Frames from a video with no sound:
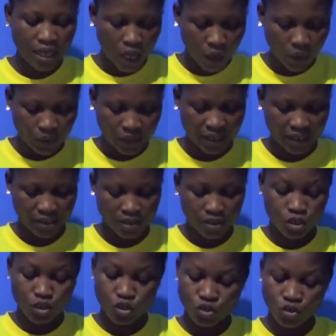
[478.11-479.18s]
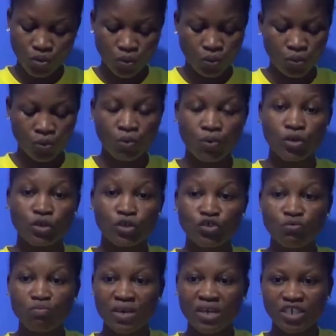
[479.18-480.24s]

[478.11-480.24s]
Okay, so you make